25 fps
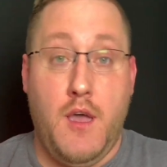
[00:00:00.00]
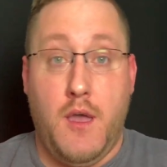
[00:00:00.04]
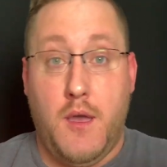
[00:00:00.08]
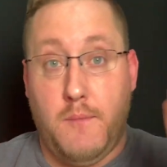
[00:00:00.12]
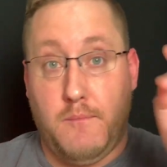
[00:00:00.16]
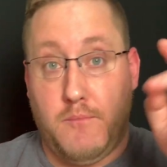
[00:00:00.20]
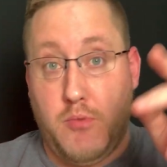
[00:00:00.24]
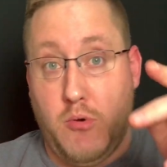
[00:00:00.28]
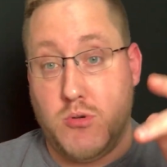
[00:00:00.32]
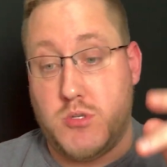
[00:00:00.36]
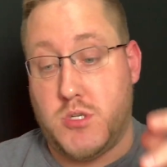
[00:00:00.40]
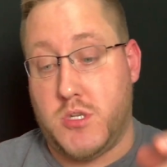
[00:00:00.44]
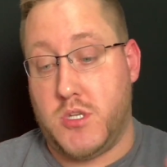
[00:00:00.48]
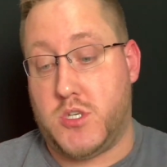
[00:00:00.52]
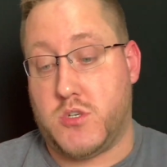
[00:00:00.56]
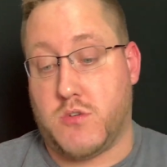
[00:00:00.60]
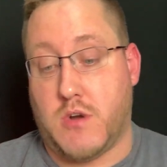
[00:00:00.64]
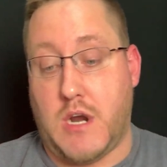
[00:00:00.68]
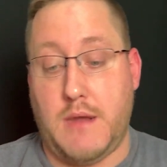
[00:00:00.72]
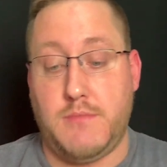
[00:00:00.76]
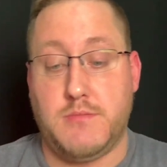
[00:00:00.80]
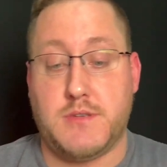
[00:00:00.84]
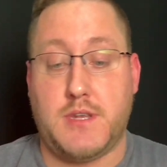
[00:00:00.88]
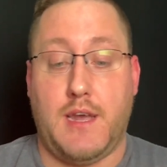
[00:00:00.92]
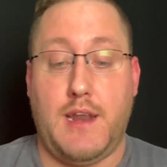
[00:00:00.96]
boosted
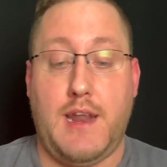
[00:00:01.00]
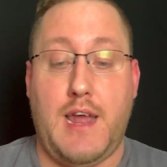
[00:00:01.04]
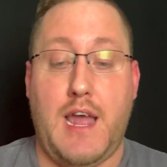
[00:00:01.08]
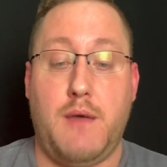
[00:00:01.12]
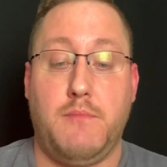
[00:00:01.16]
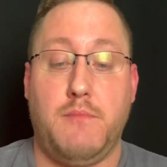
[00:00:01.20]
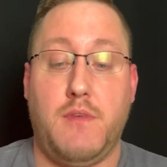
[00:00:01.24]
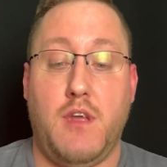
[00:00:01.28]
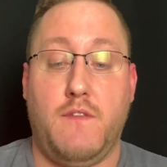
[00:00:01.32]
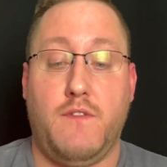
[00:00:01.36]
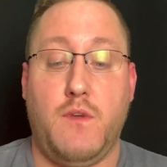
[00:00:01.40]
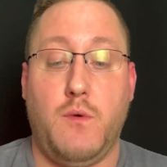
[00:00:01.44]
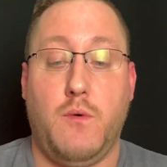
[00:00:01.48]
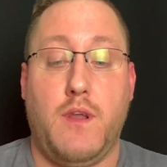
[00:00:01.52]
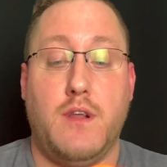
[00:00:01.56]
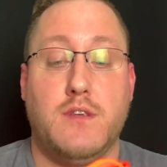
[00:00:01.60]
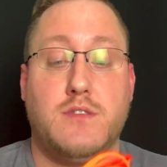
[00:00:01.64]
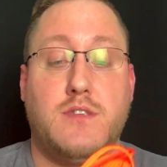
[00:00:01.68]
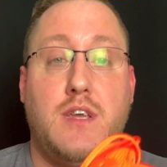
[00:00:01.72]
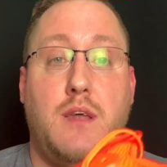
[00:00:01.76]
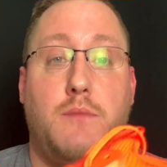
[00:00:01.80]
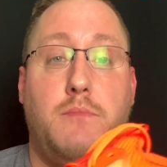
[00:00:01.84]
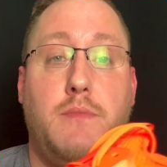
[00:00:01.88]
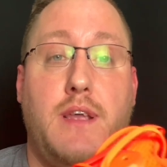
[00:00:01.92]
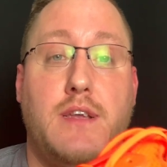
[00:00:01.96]
stripes, get at me if you want to
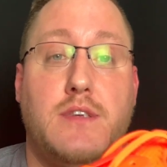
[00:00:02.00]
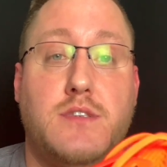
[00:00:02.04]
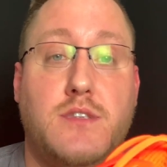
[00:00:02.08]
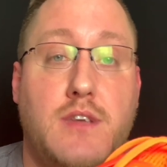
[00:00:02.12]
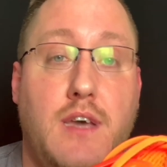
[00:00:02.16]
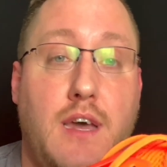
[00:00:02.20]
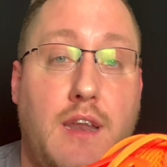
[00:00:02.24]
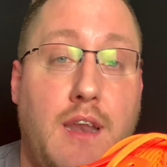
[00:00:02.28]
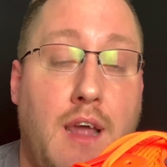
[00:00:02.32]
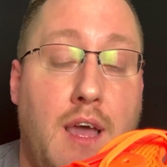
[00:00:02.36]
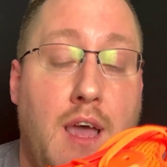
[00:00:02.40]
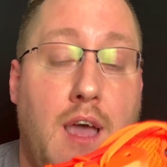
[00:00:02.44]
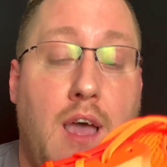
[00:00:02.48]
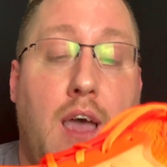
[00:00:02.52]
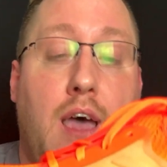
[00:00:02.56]
send me a set.